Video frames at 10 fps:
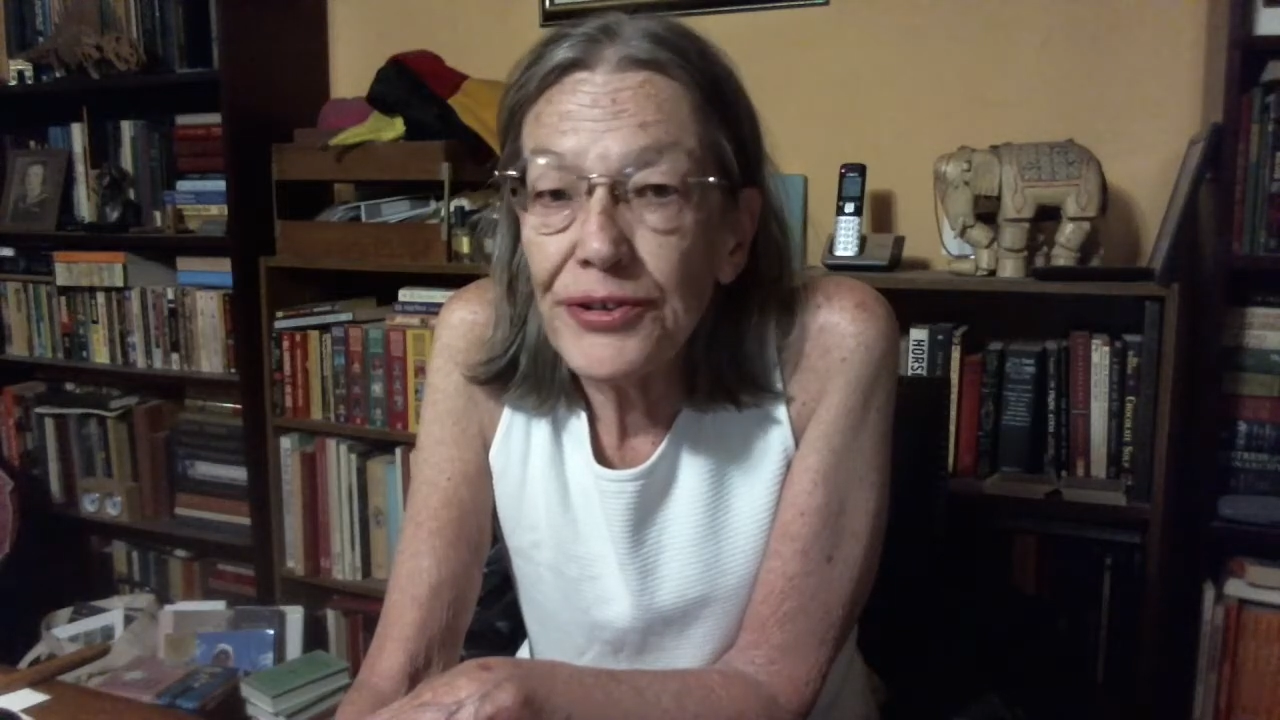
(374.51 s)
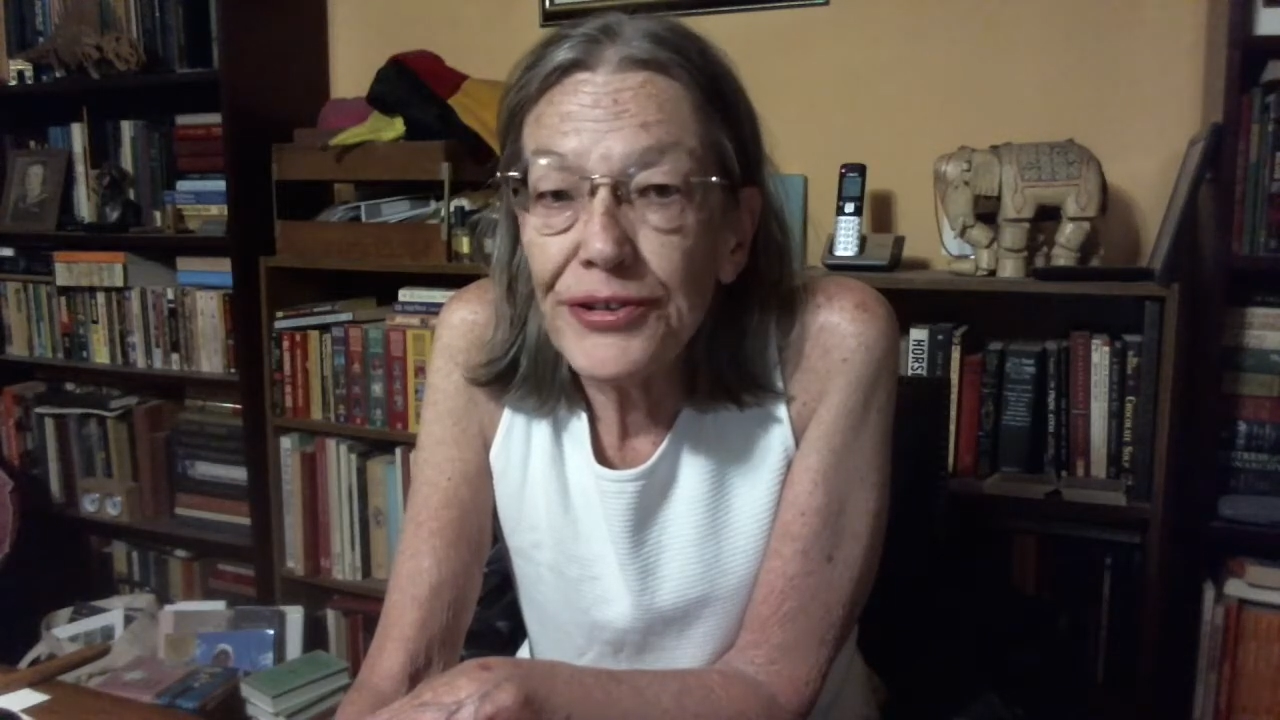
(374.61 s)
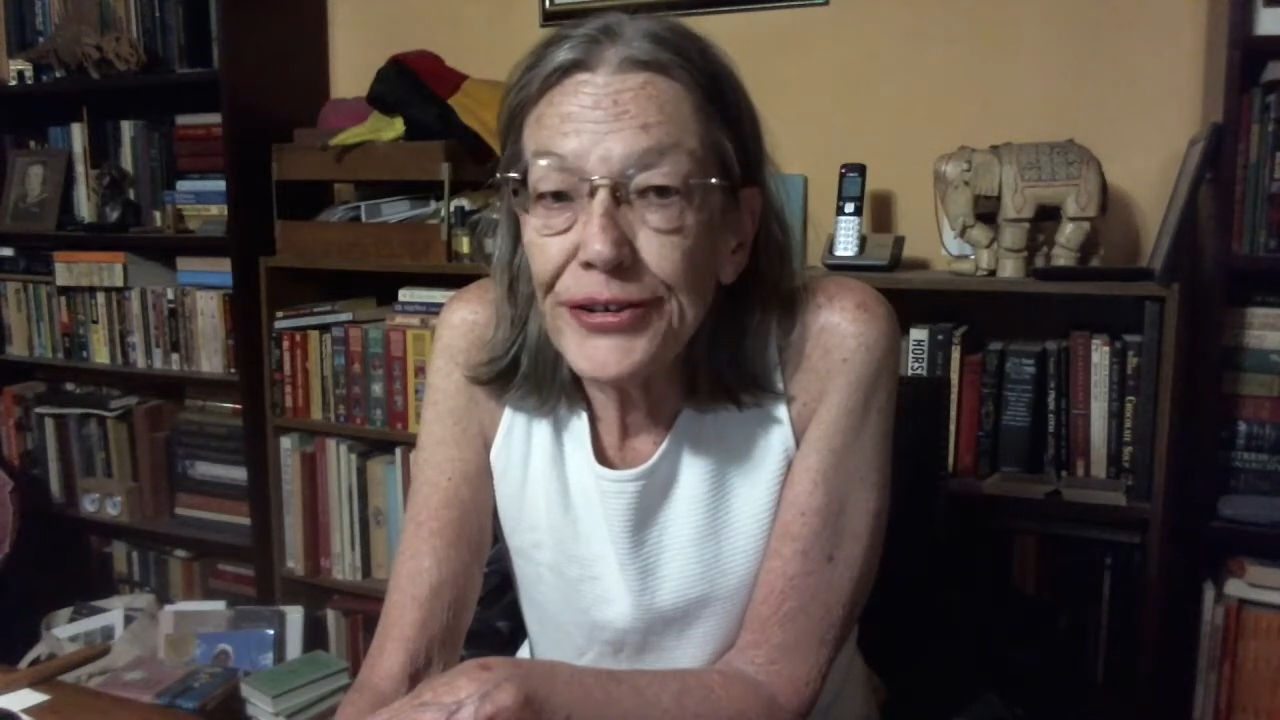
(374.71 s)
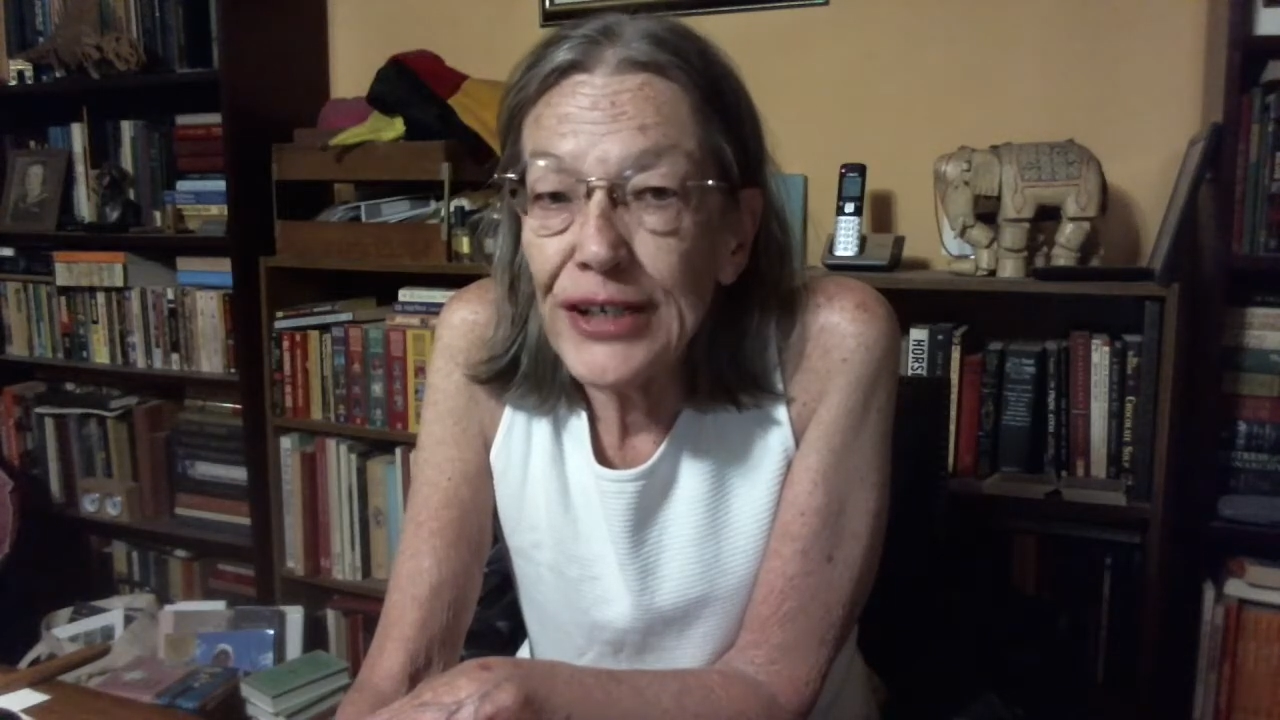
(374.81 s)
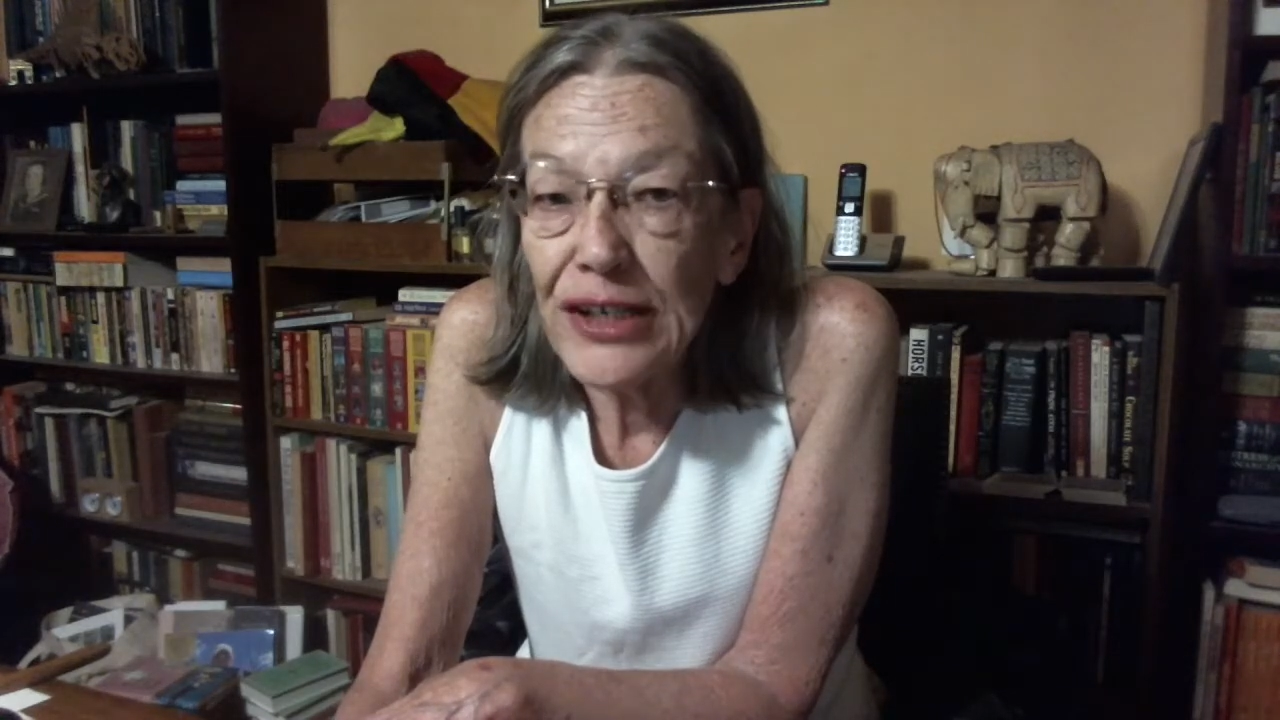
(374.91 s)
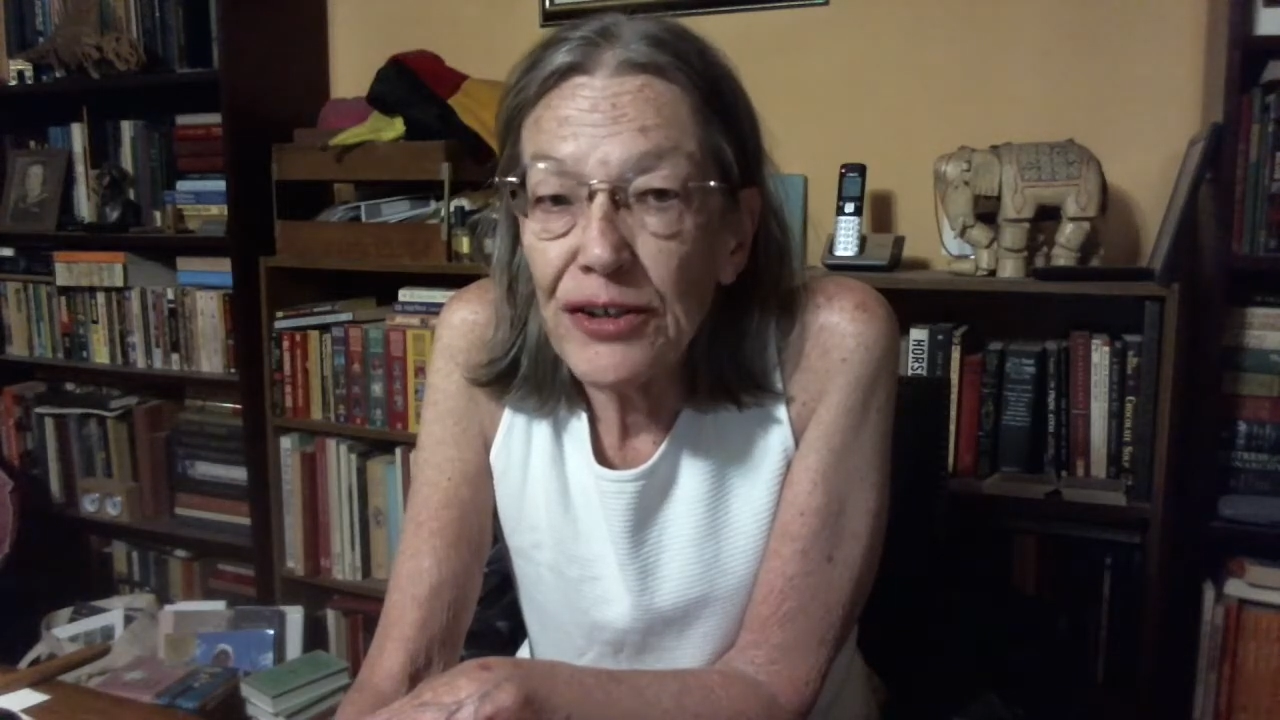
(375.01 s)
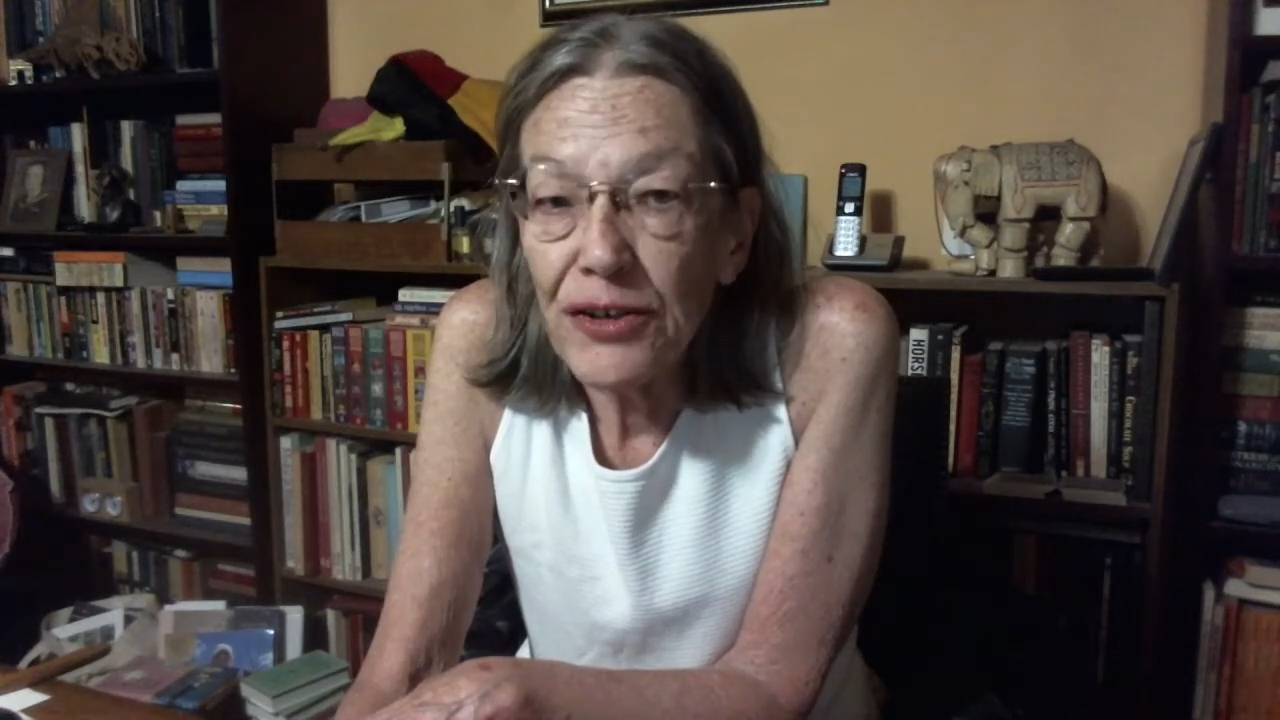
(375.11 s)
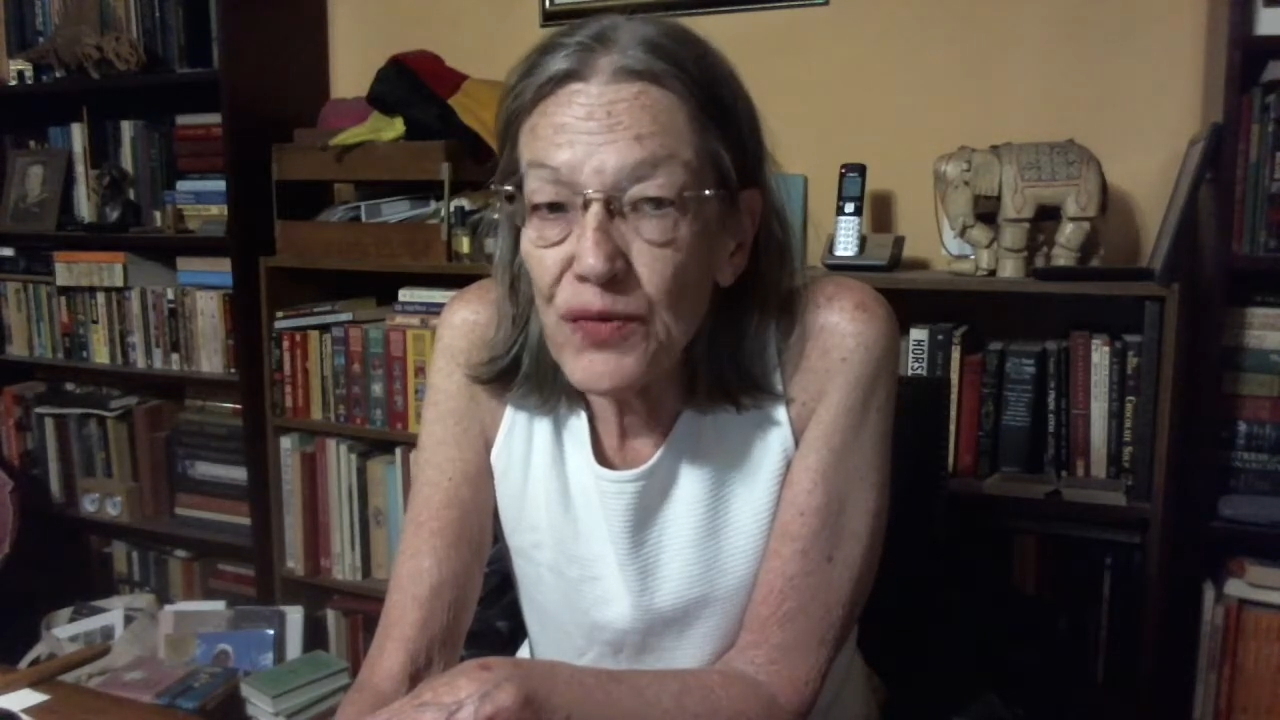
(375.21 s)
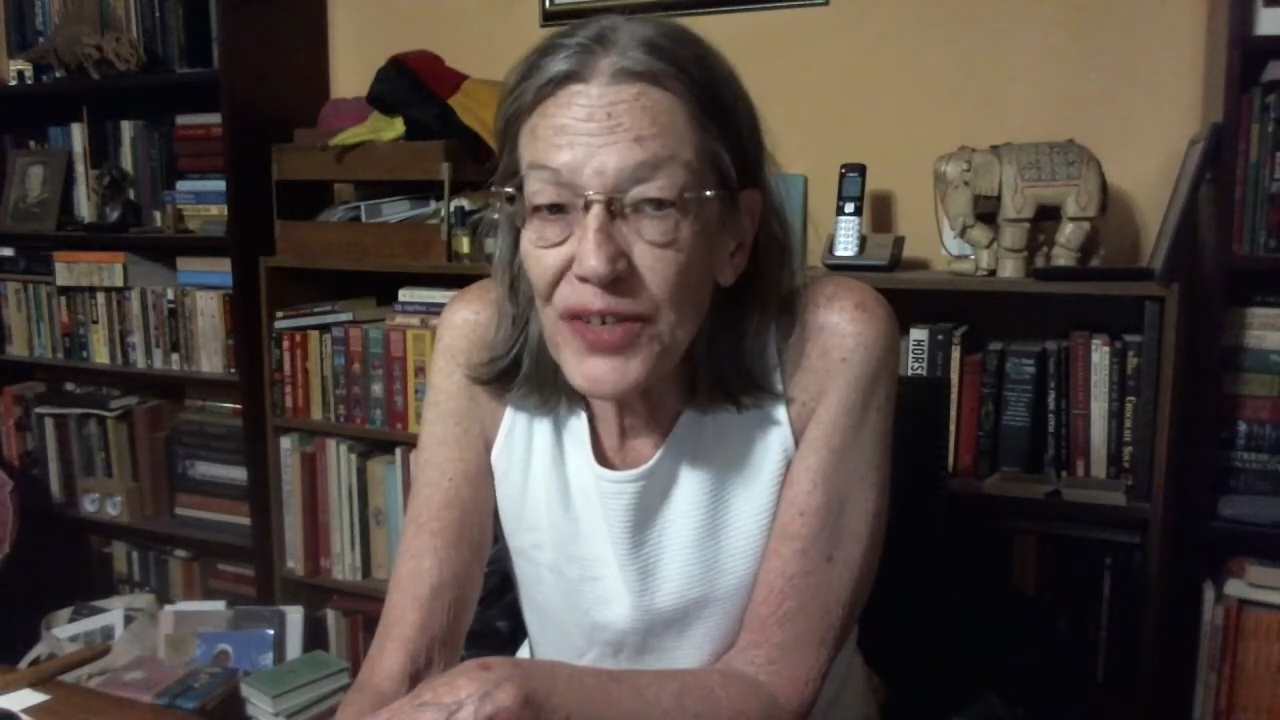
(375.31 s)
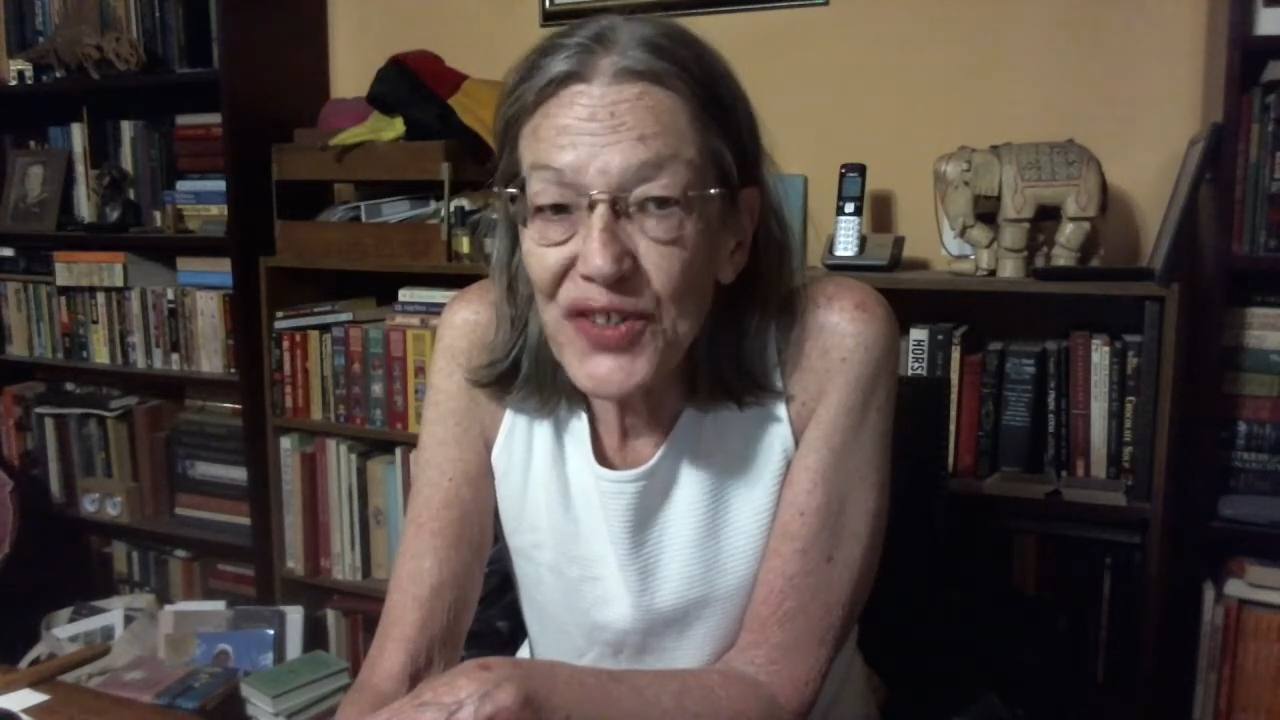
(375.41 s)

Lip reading: dirty, tawdry